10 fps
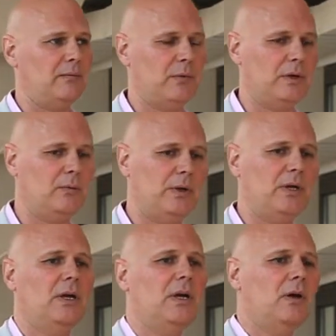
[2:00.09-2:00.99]

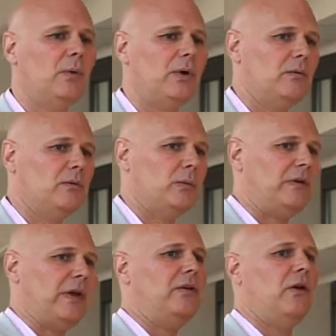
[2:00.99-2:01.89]
We
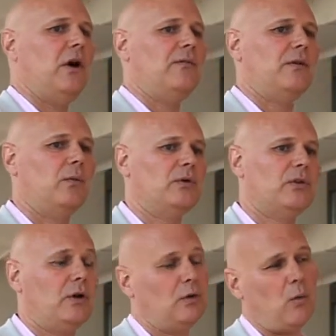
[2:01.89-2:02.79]
tend to offer what's called a